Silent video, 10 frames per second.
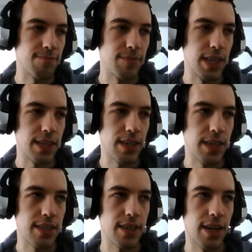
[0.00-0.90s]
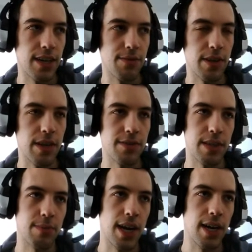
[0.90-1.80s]
easily done if you have
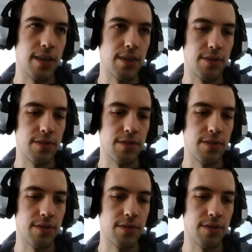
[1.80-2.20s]
some kind of